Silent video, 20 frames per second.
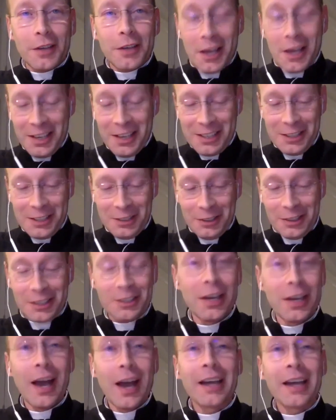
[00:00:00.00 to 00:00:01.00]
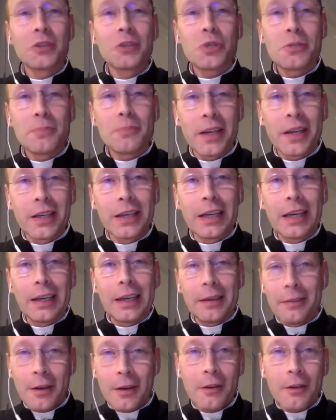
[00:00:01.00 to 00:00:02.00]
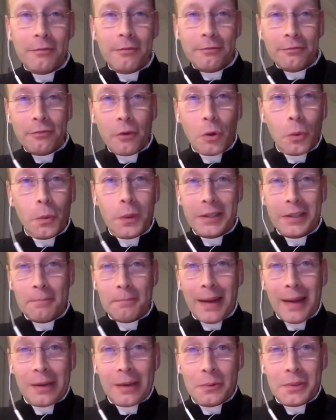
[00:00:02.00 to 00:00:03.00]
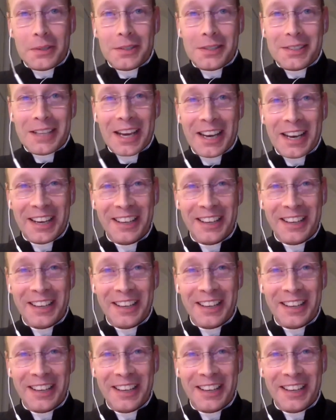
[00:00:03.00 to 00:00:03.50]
I can twist my knee forward and backwards.